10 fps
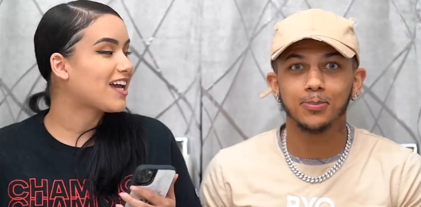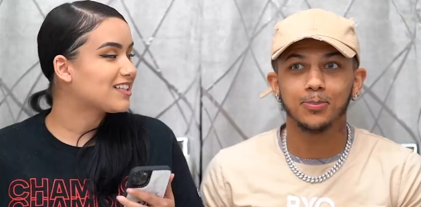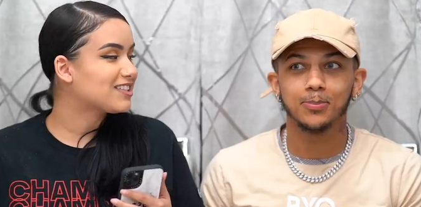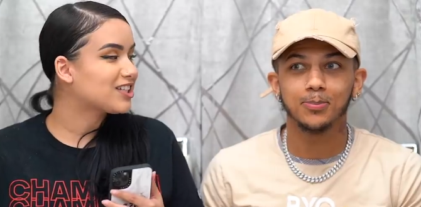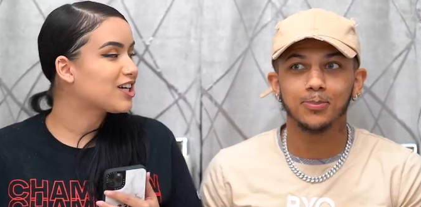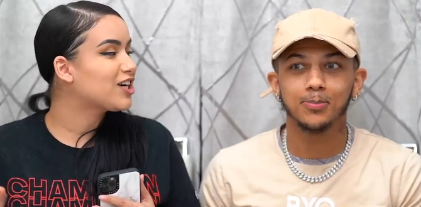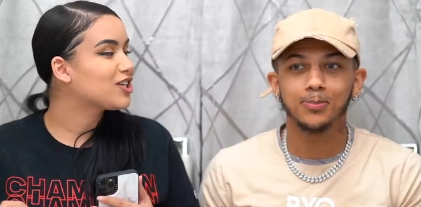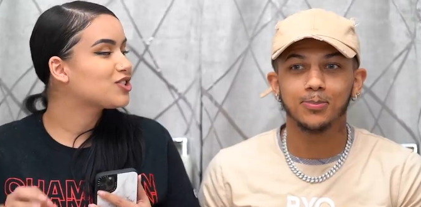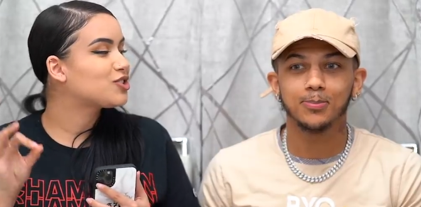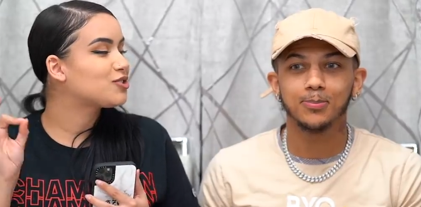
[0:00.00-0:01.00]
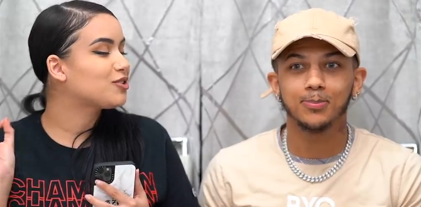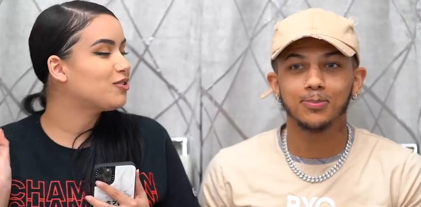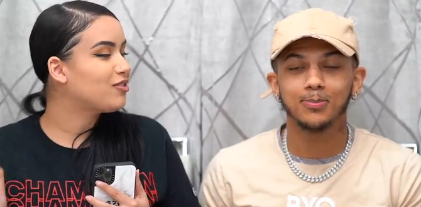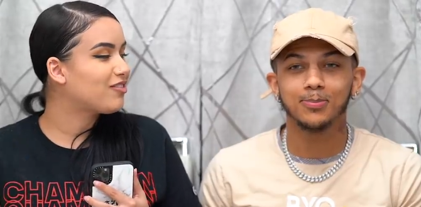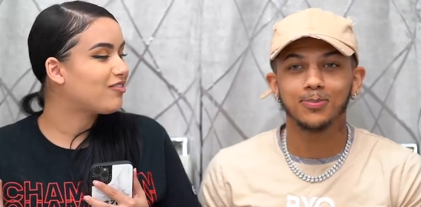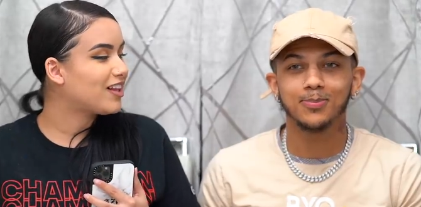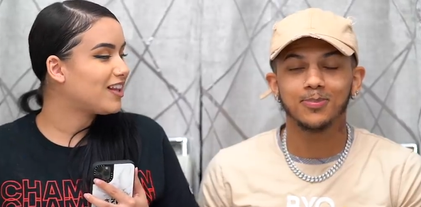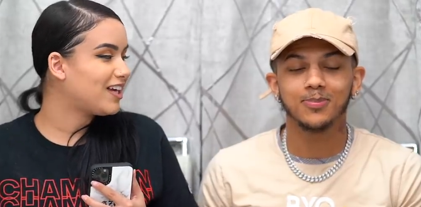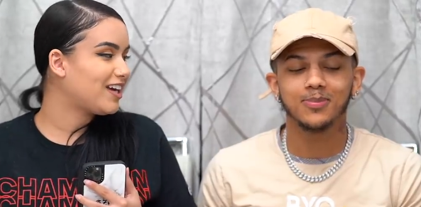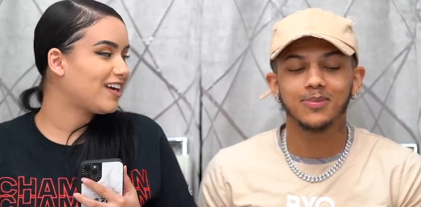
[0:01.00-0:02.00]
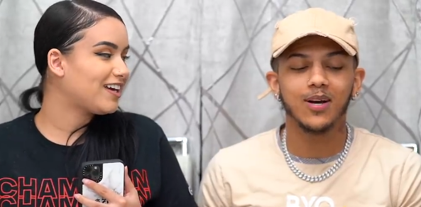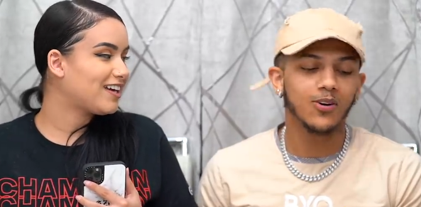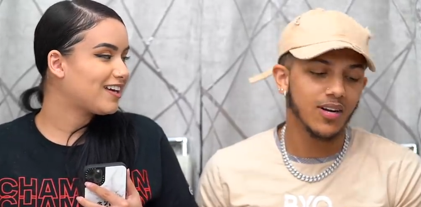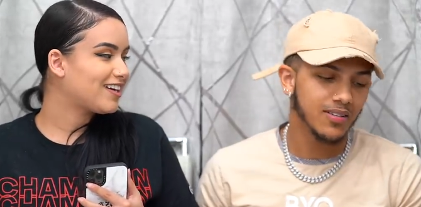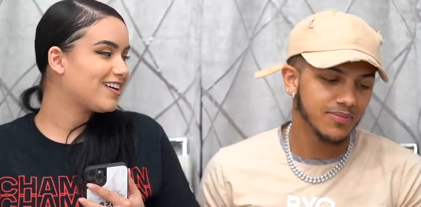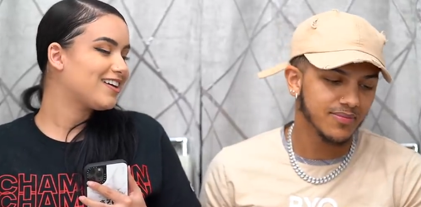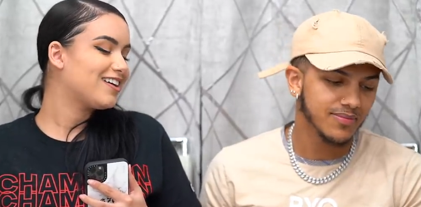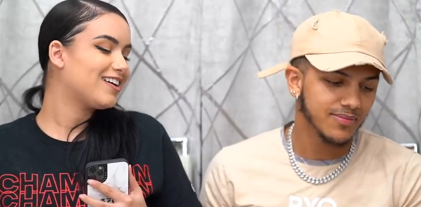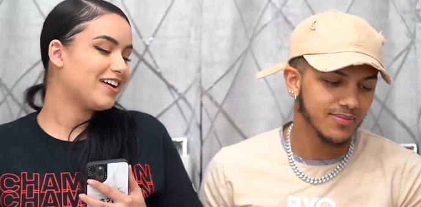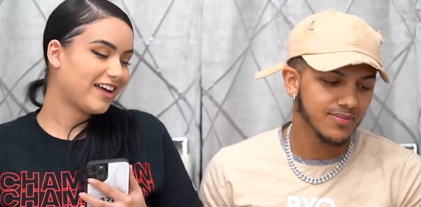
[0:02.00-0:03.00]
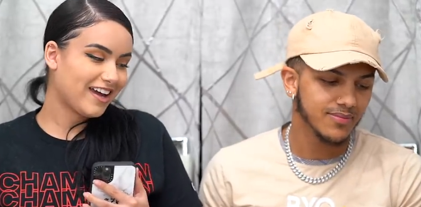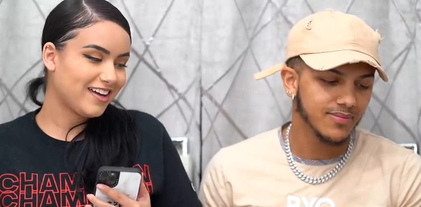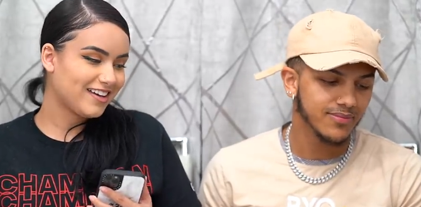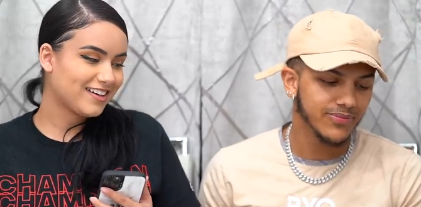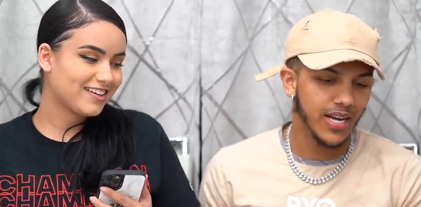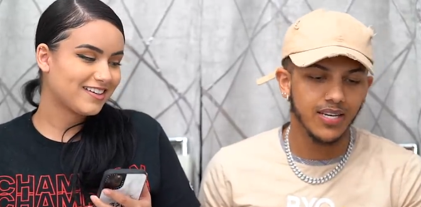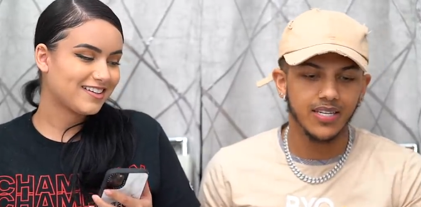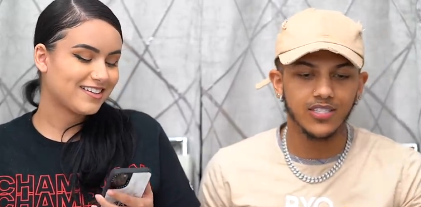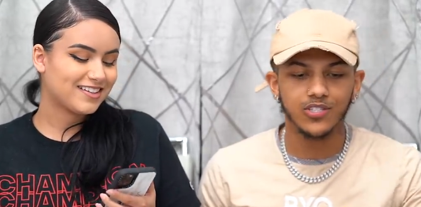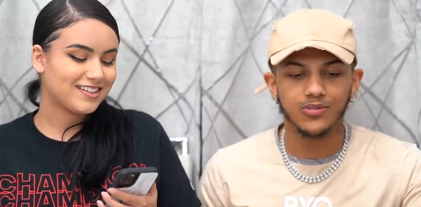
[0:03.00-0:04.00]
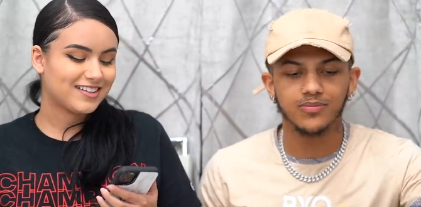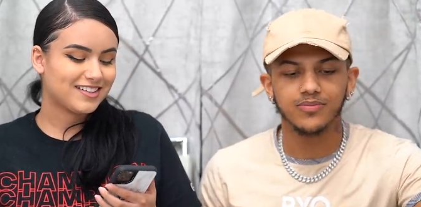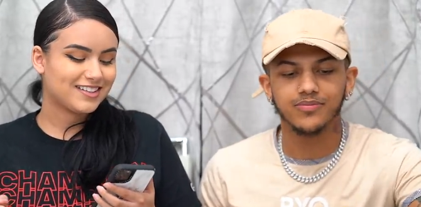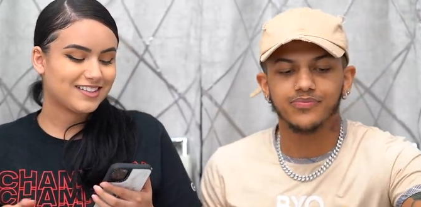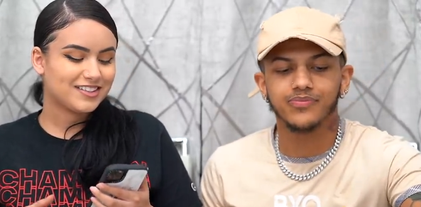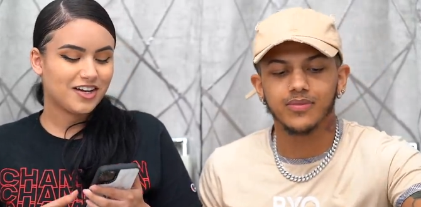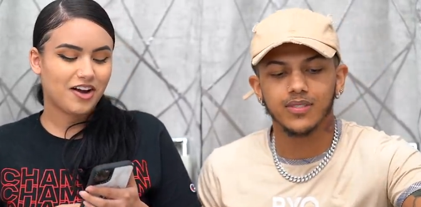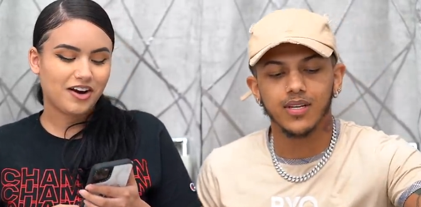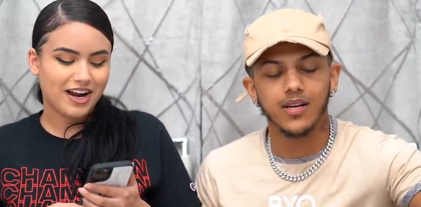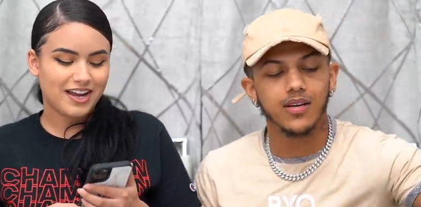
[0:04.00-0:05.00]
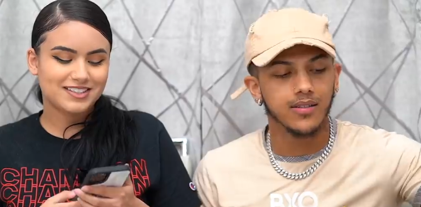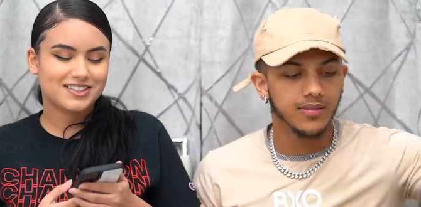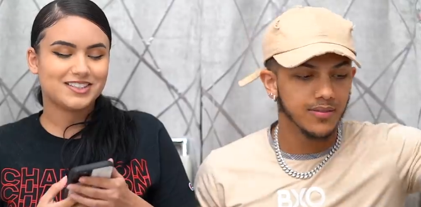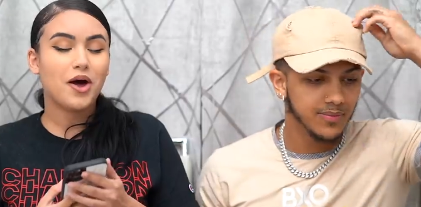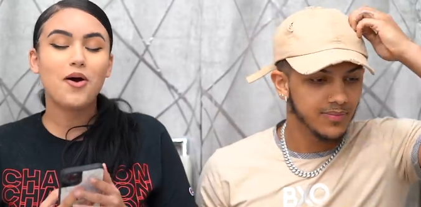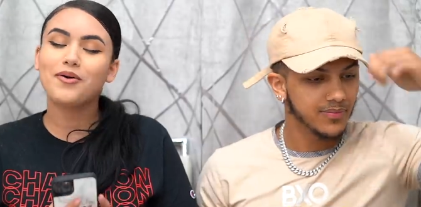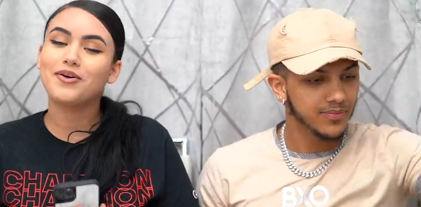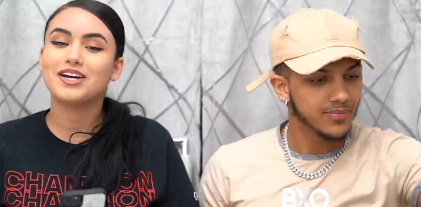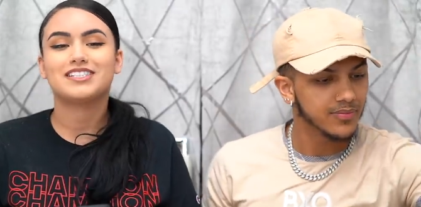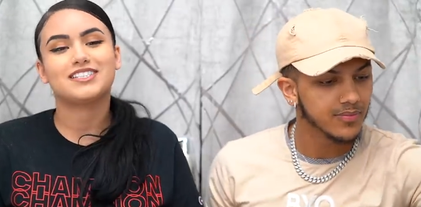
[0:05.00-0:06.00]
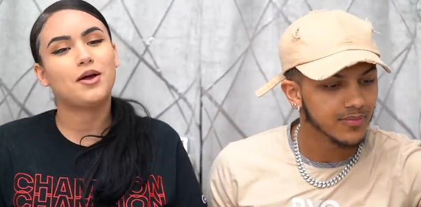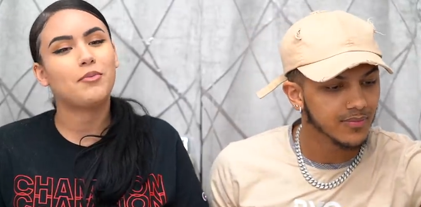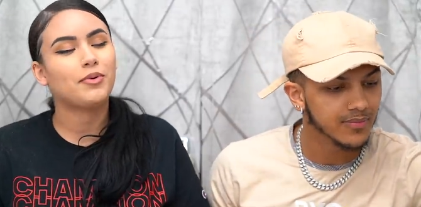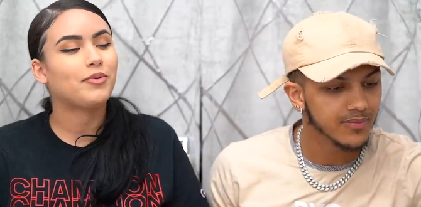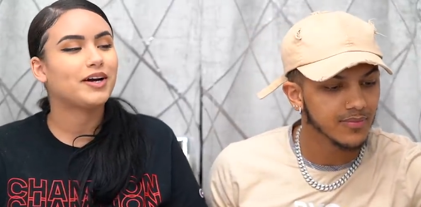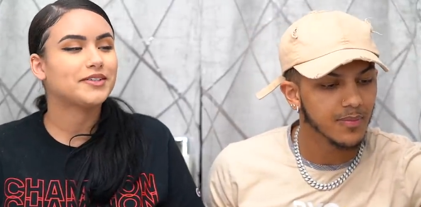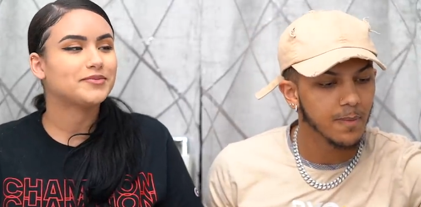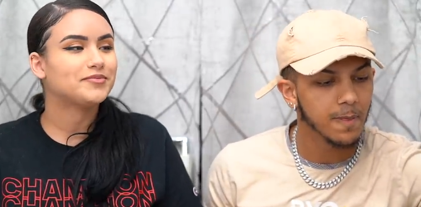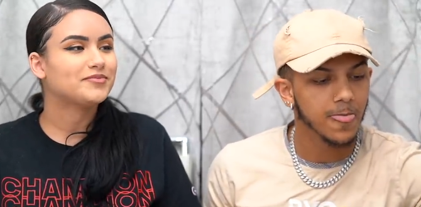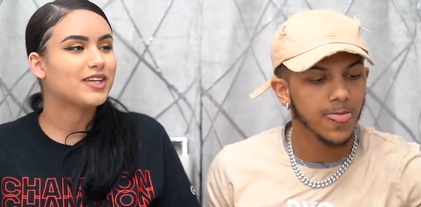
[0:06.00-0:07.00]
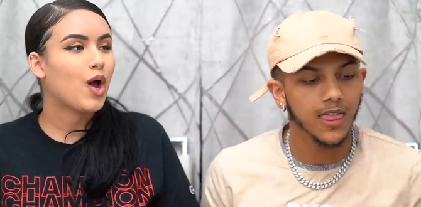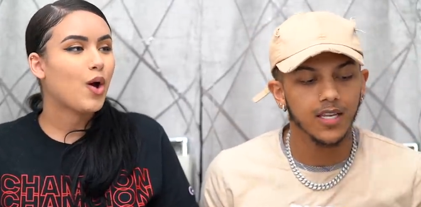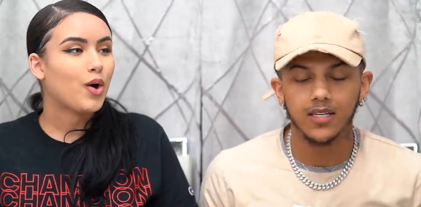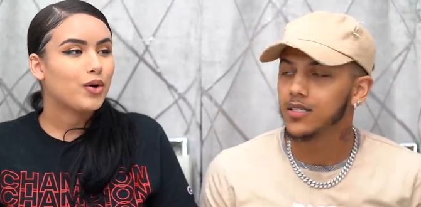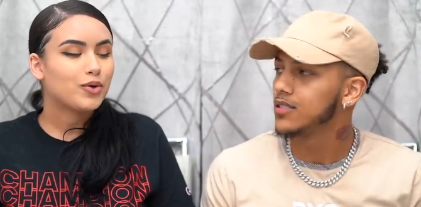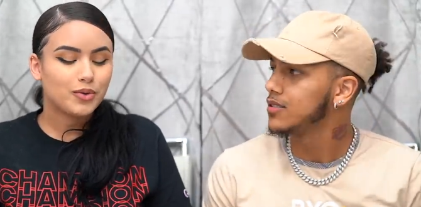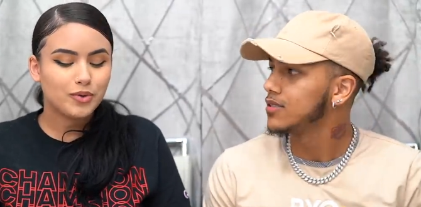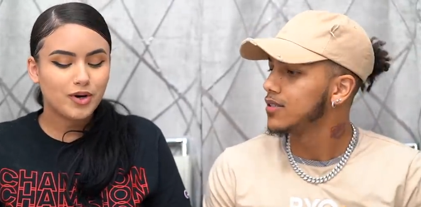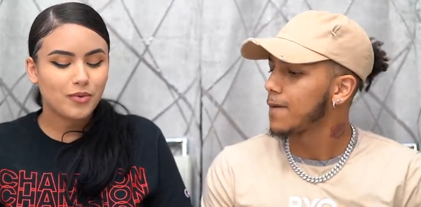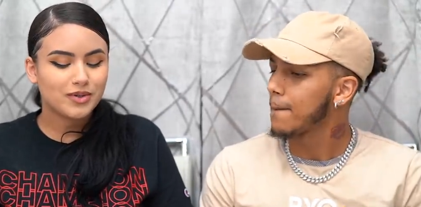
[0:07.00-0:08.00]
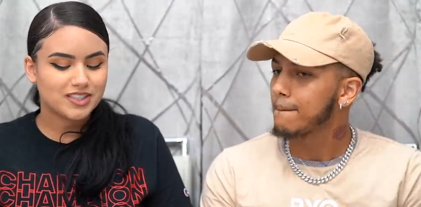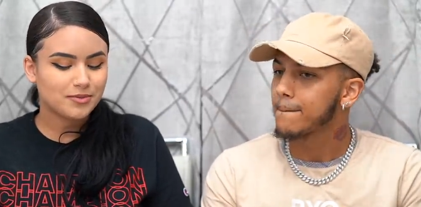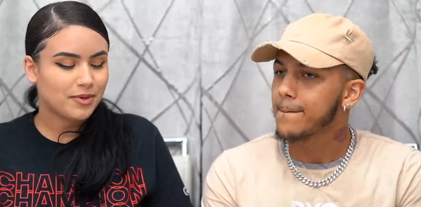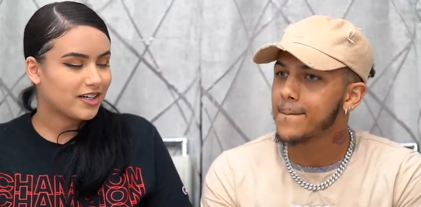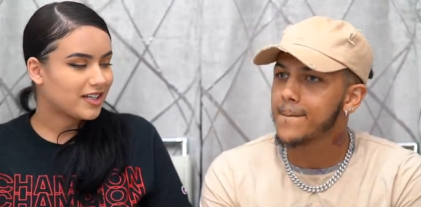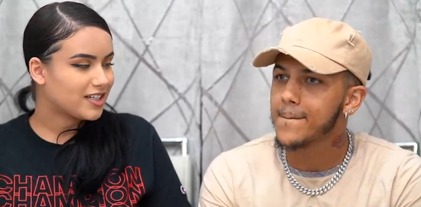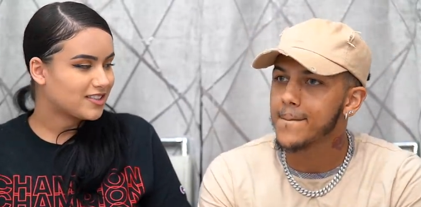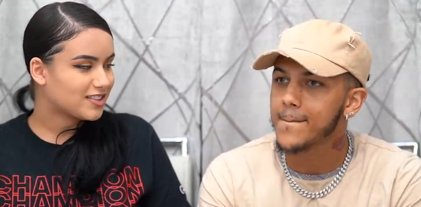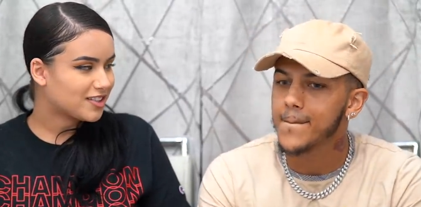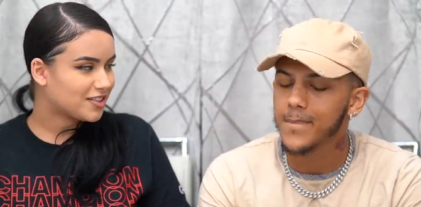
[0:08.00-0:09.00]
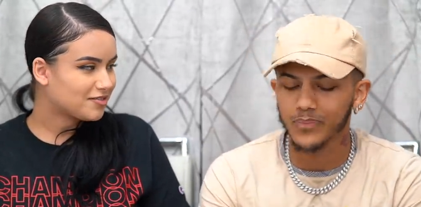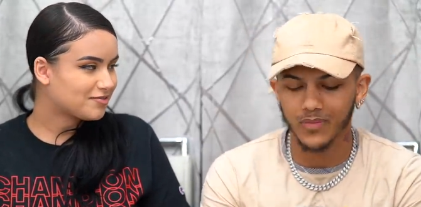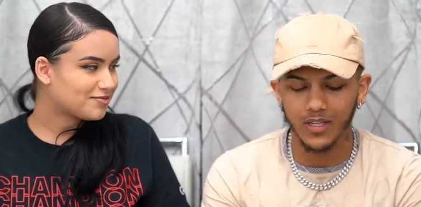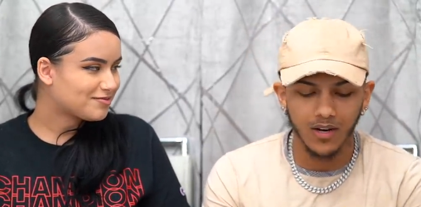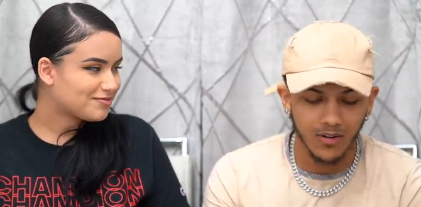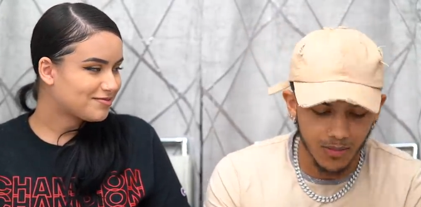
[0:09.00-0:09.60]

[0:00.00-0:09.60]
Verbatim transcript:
Speaker 1: answer truthfully. Okay. Okay? Not an issue. Alright, so question number one. Who was the better kisser? Oh,